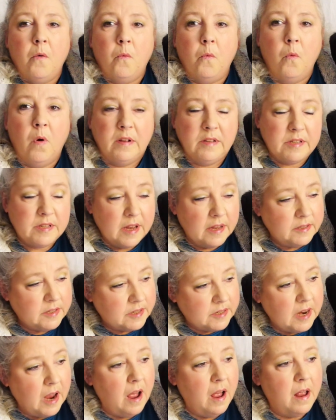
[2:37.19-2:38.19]
Once
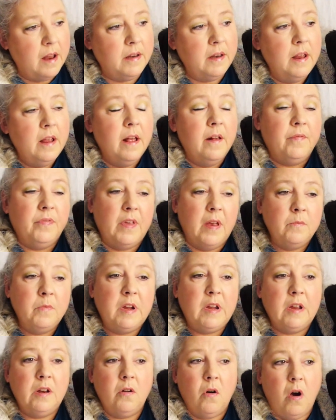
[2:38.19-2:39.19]
that's done, then we
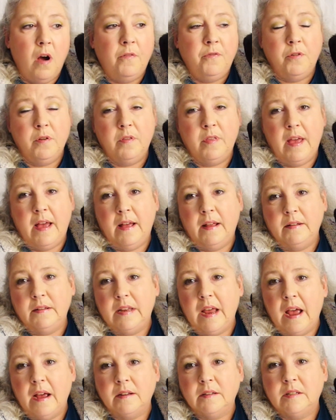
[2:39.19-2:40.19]
can offer that
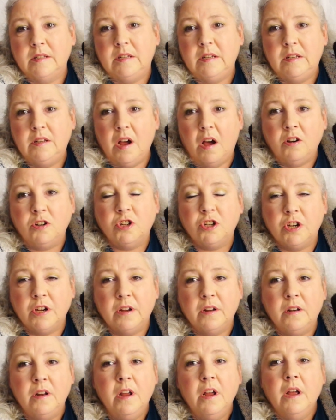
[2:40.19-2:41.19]
tax
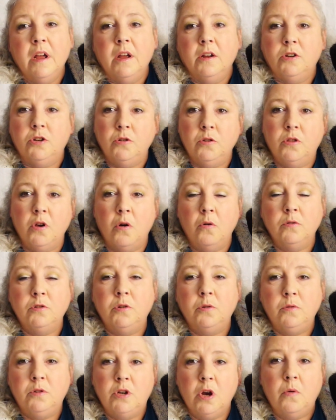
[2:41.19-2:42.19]
deduction to
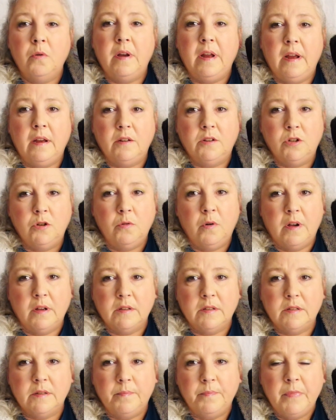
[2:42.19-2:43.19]
those who donate to
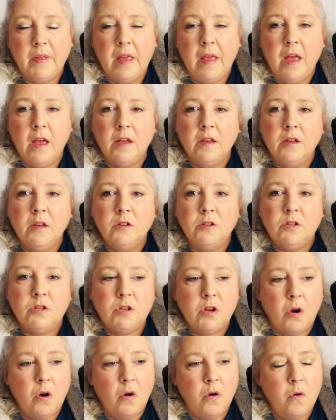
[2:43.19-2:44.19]
us.
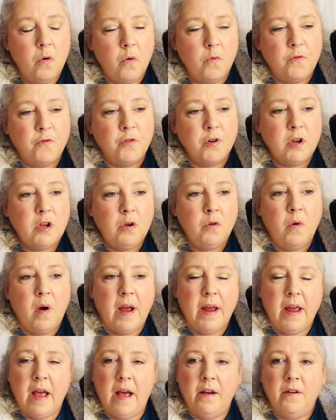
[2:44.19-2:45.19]
So for you,
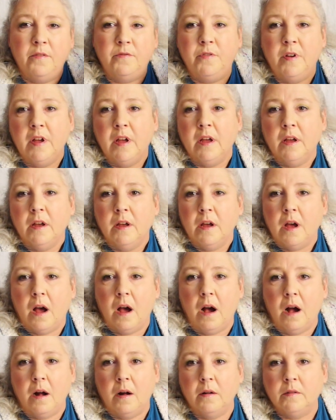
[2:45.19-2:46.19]
I have
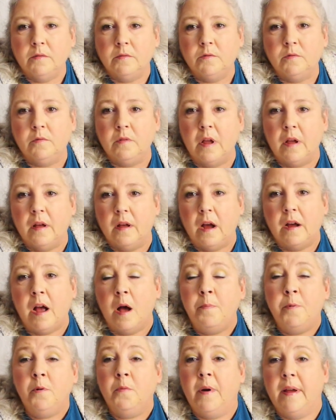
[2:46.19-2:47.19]
a
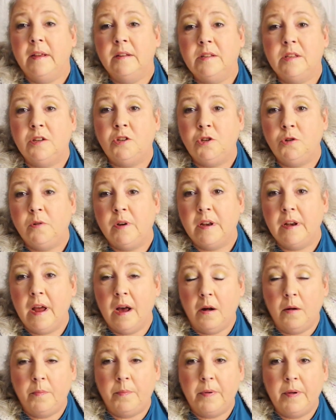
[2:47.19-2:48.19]
couple ways that you can
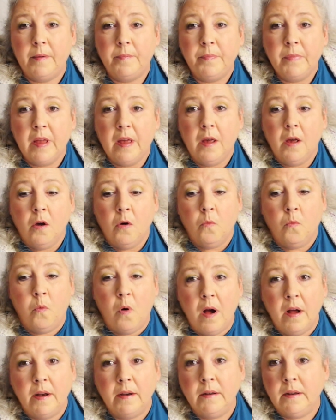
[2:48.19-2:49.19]
help.
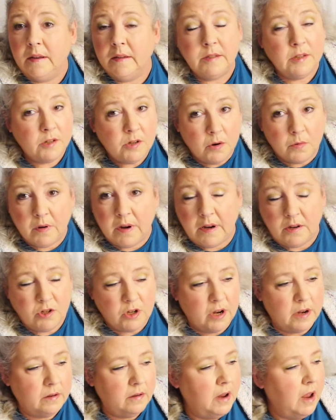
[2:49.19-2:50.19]
One is a
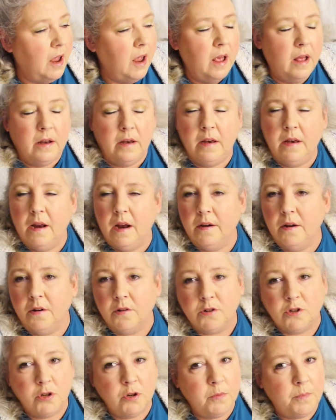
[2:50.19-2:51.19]
donation. None
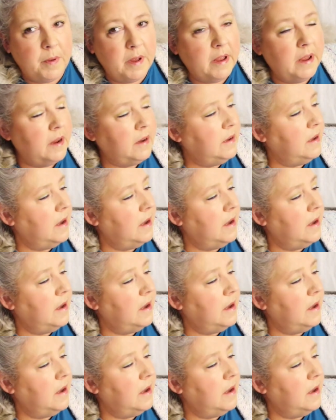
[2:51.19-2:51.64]
are too big,